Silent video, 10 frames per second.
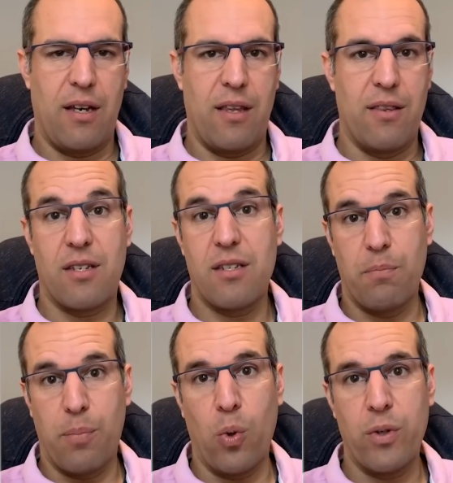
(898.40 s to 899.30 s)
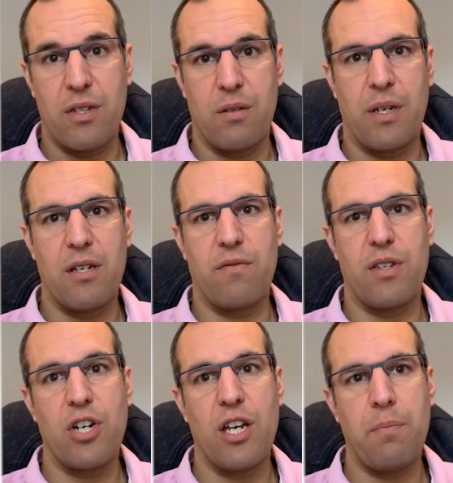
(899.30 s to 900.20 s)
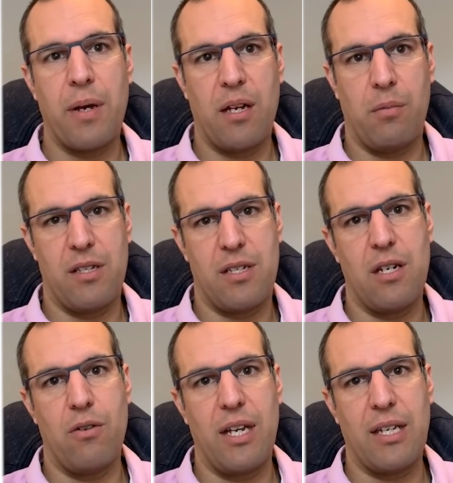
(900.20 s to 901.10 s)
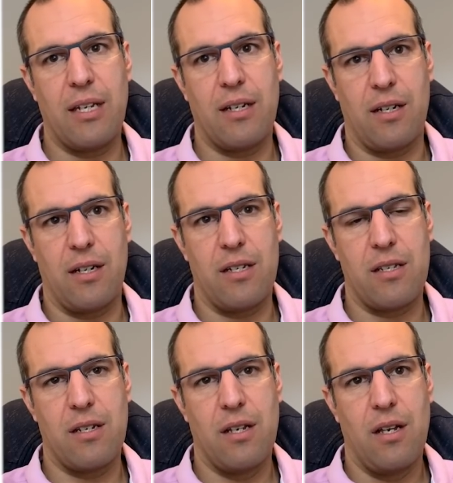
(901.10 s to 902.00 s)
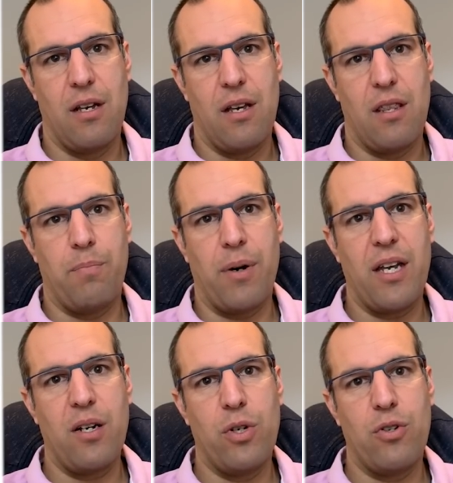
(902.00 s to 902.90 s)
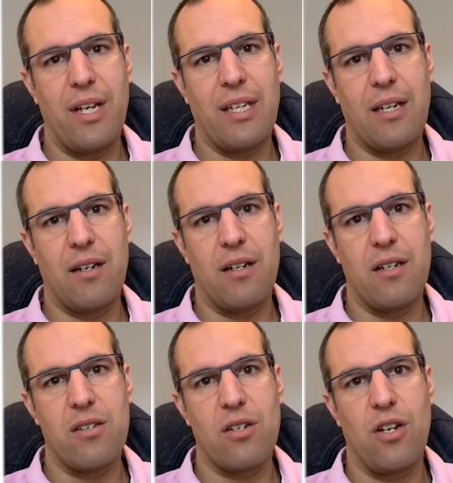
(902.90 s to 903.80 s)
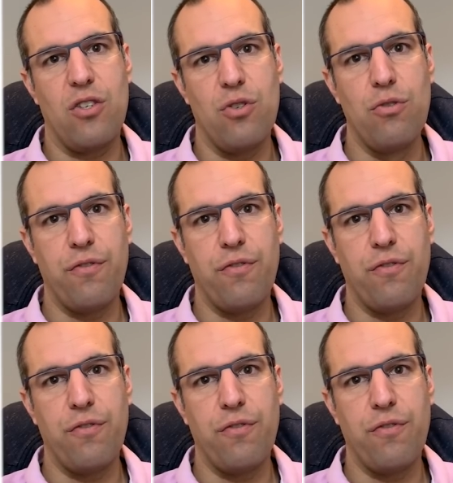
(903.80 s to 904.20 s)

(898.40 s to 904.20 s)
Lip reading: And this is important because if the trade payable is derecognized, the buyer would recognize a new